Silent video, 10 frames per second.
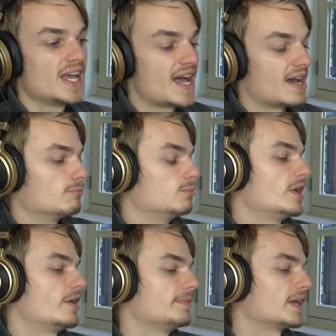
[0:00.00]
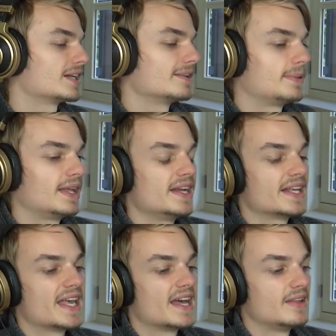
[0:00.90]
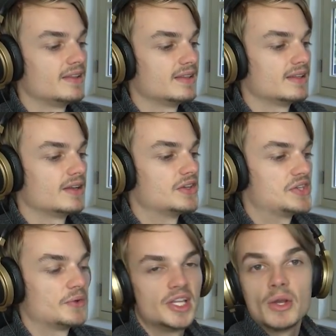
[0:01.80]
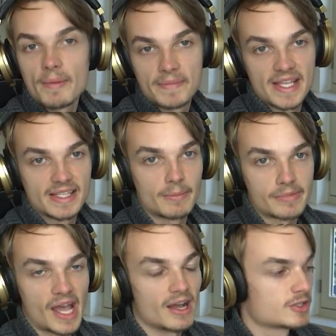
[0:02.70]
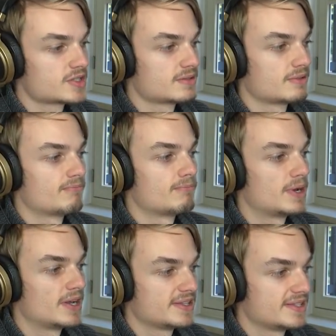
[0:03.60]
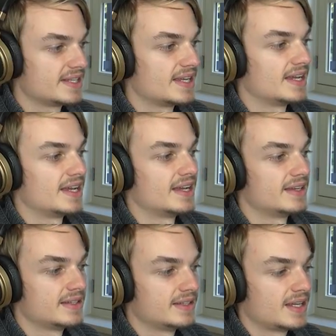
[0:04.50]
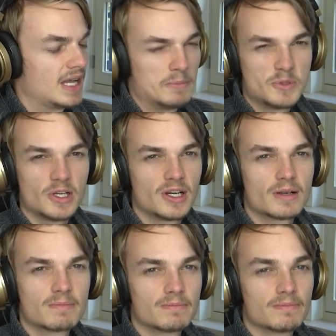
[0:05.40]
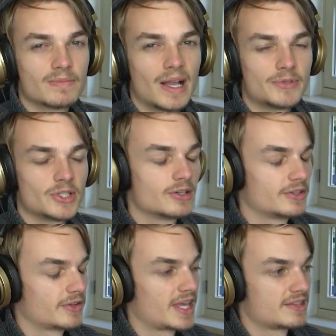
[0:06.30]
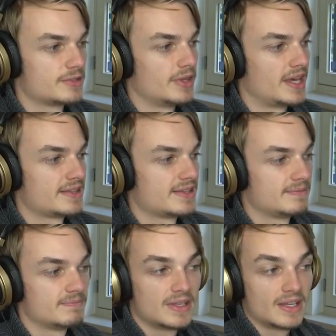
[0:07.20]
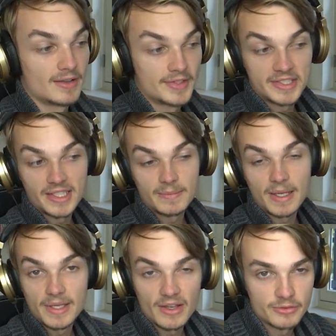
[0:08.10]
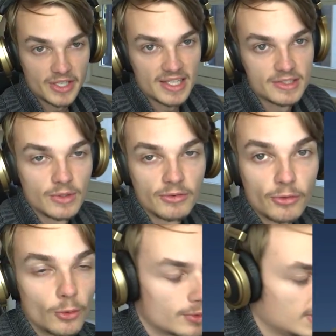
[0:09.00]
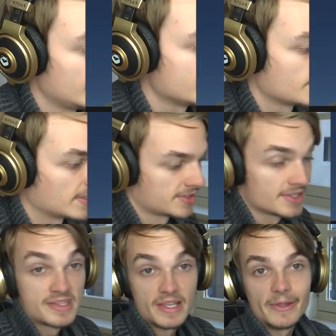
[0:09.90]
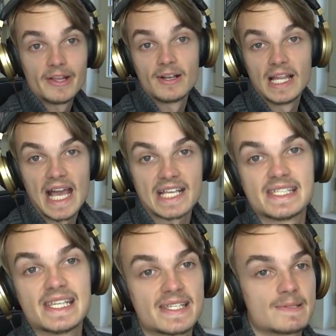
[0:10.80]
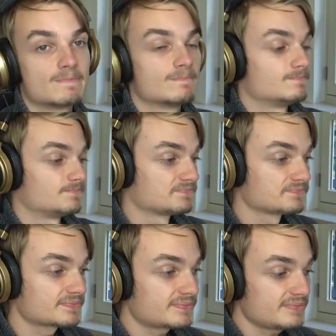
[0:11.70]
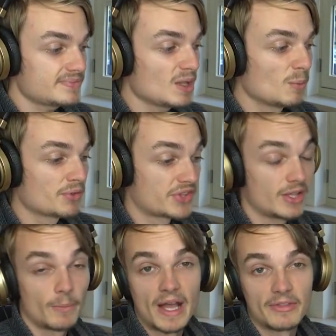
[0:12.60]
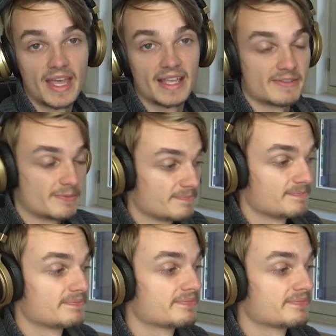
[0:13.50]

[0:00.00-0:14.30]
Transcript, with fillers: yeah, well, I'm not gonna play it again until a new update comes out, but I'm sure they'll get to that, and eventually maybe I'll even get to a full release, because it's still in early access, but we'll see about that.